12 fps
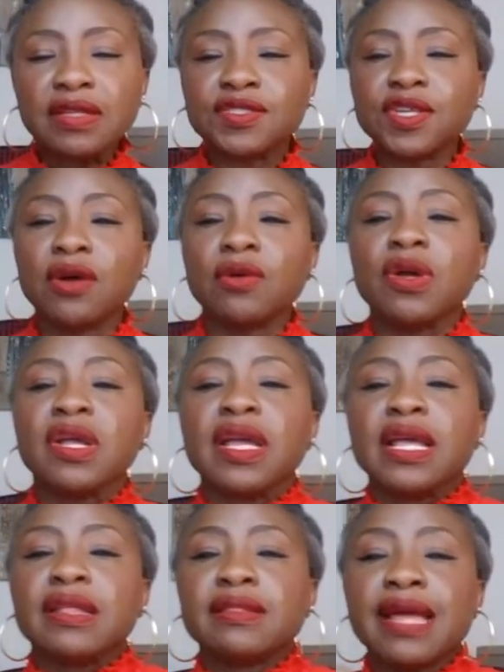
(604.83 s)
So
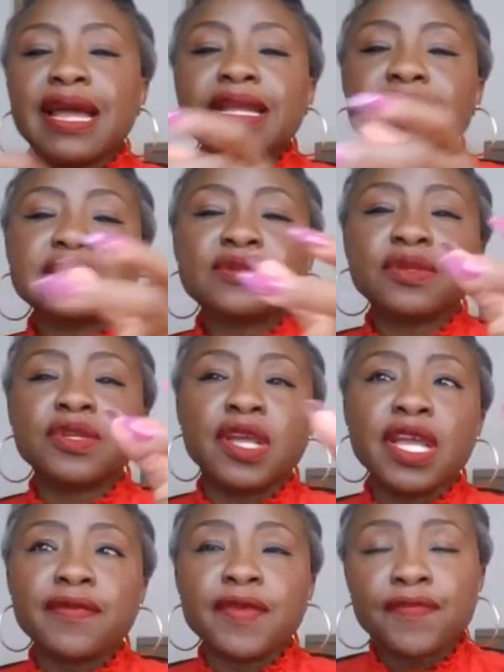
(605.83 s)
that is,
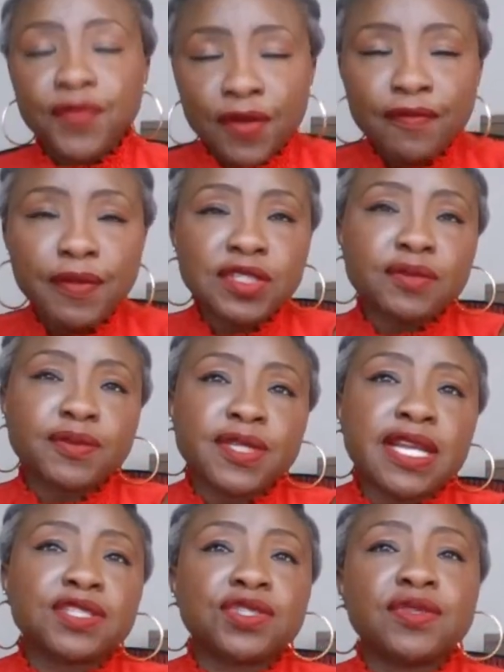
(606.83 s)
if you've been
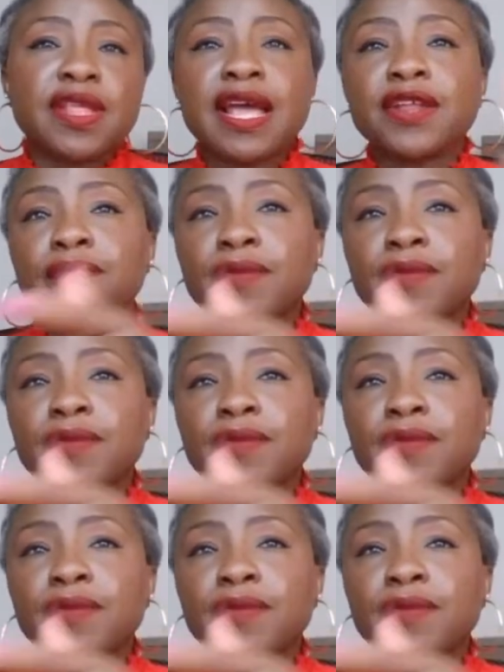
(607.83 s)
subjected to that,